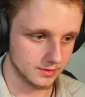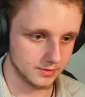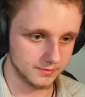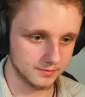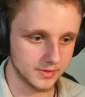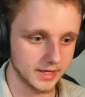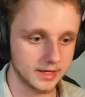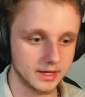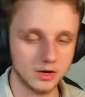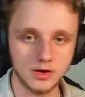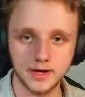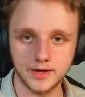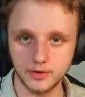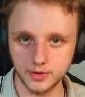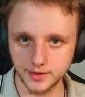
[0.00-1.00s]
There you go, I
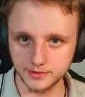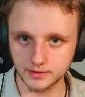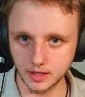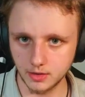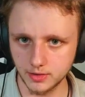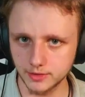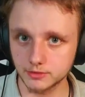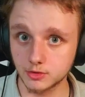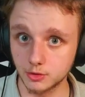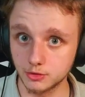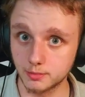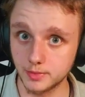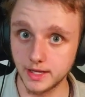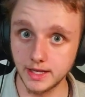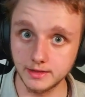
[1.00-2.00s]
noted it down. It's going to
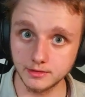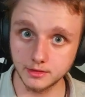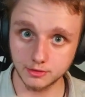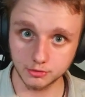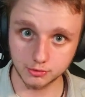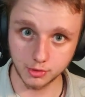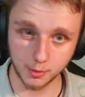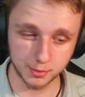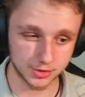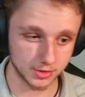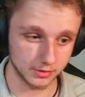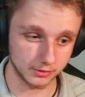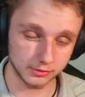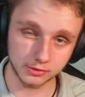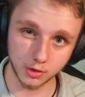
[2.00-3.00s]
be in the
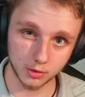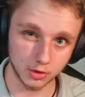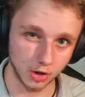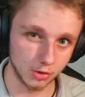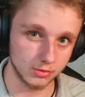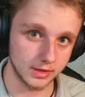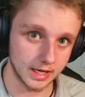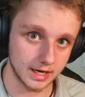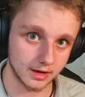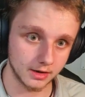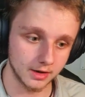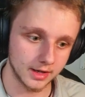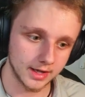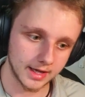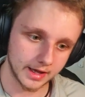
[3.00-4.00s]
description, so go there
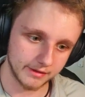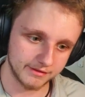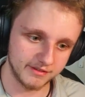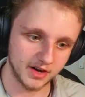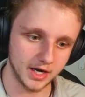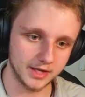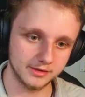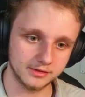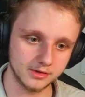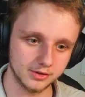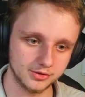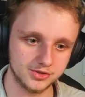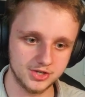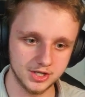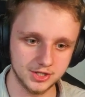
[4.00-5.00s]
and find this
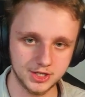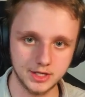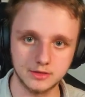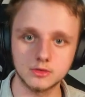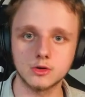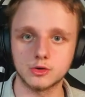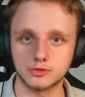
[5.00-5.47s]
cheat sheet or